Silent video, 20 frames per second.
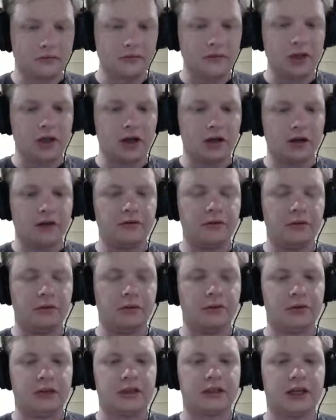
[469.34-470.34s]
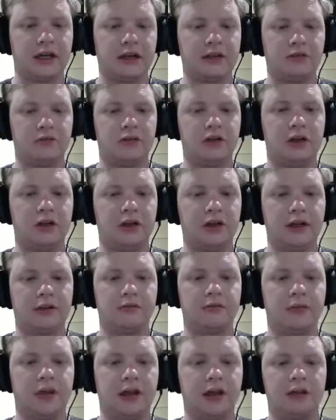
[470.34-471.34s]
I don't remember exact wording,
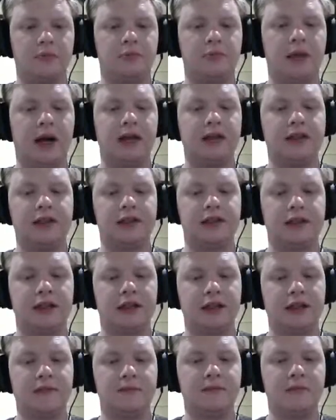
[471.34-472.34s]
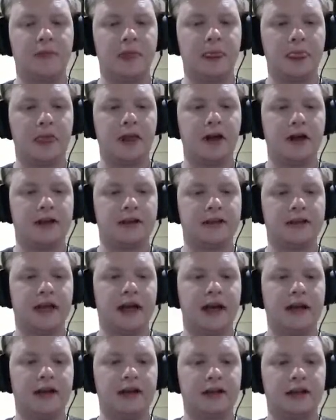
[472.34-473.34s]
but basically it's
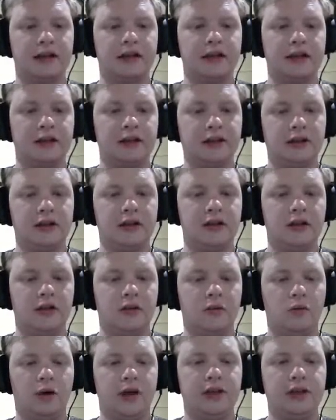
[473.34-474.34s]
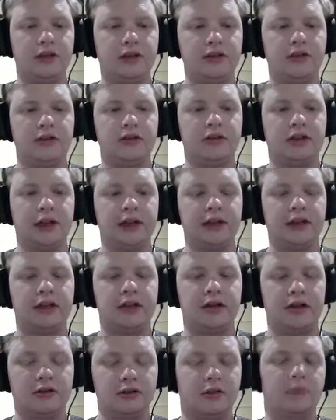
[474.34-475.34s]
saying that when you're
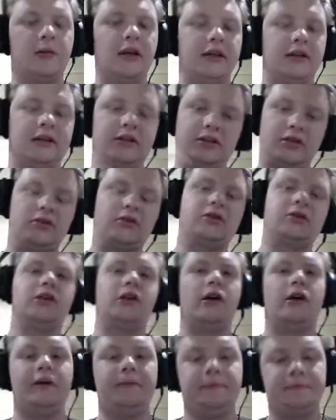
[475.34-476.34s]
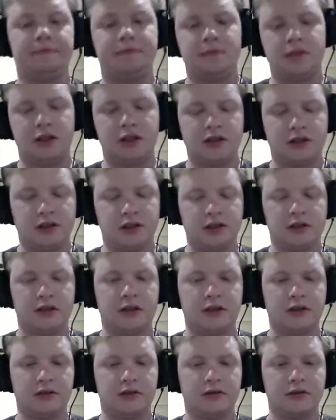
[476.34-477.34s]
contemplating suicide, because the
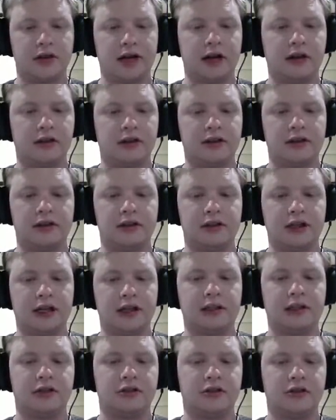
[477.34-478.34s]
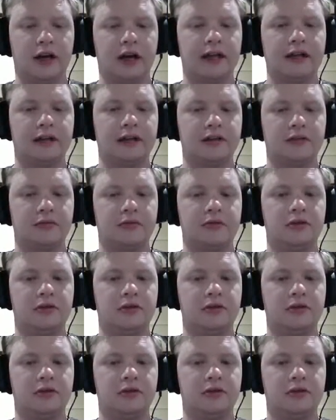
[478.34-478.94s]
character is actually trained in